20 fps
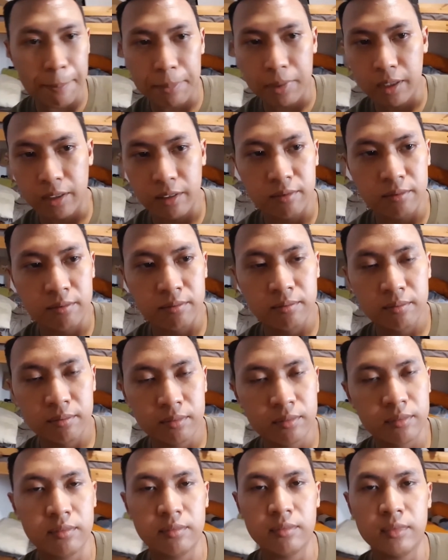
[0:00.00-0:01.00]
happen
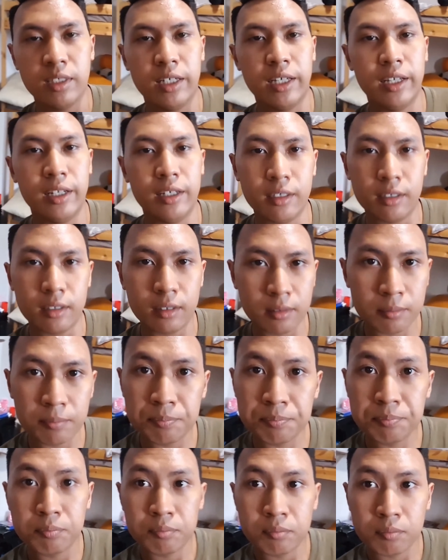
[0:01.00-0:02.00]
and
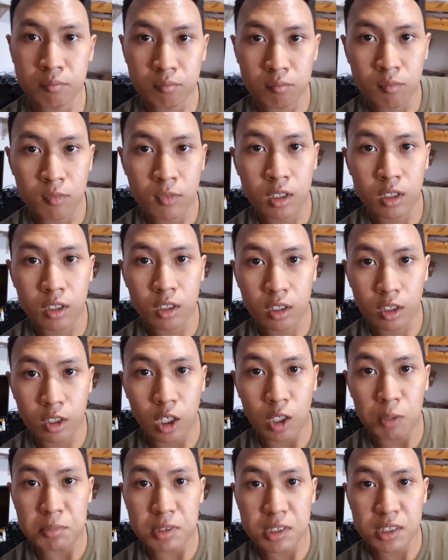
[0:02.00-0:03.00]

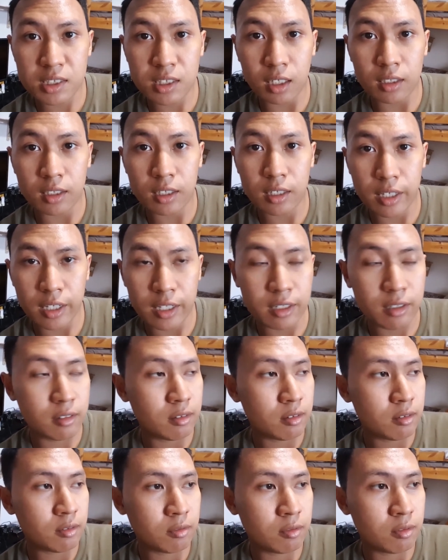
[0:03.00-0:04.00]
I'm stuck
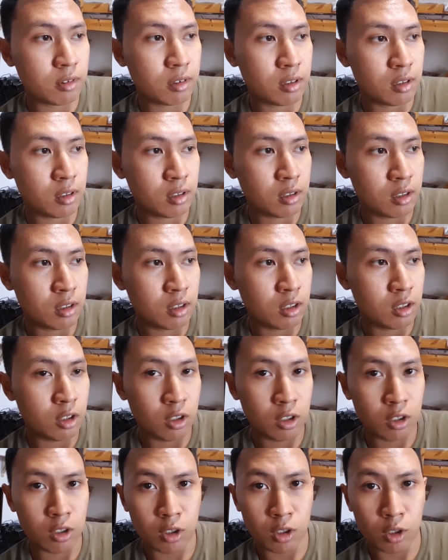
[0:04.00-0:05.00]
again
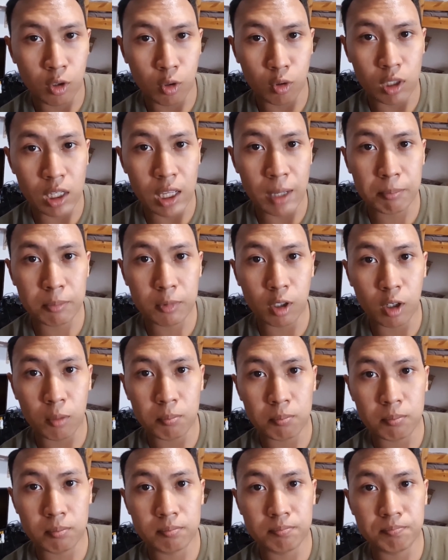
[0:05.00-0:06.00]
no
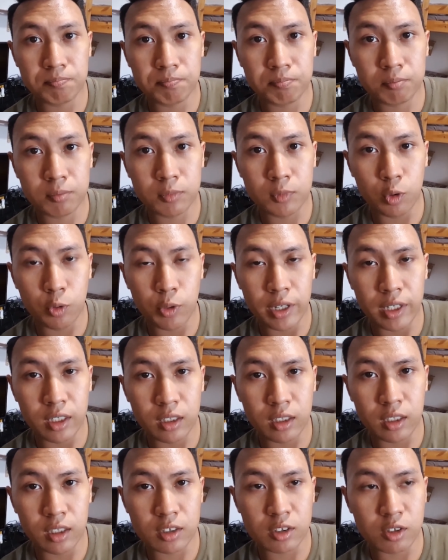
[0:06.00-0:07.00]
laptop
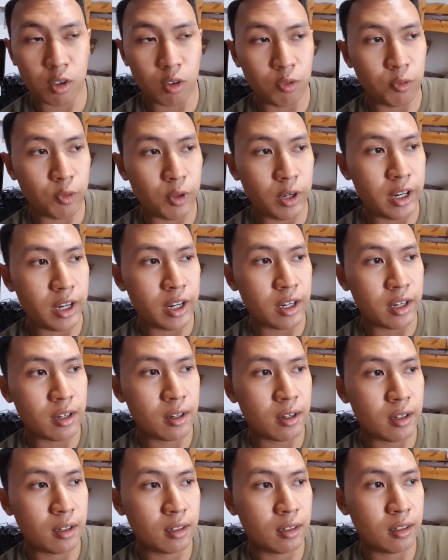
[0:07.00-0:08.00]
no editing
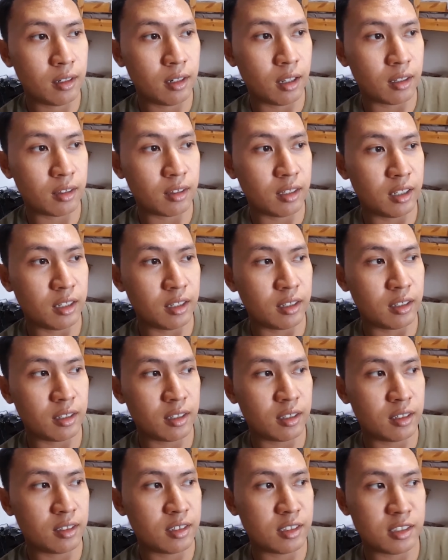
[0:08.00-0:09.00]
software
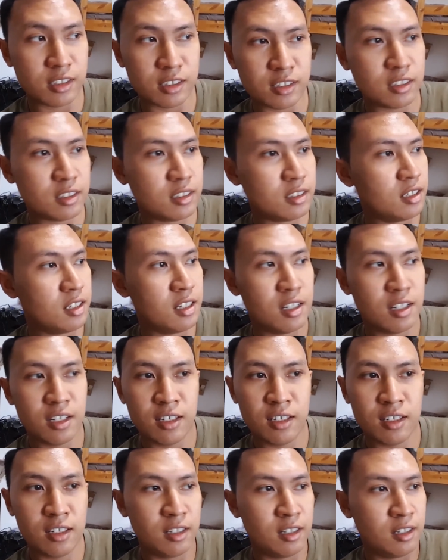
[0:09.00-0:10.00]
nothing this is
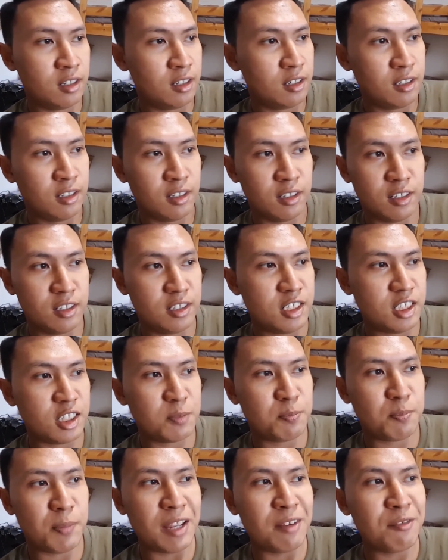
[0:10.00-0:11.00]

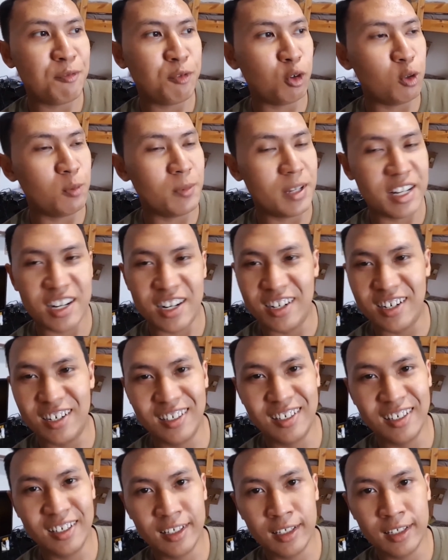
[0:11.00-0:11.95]
this is painful man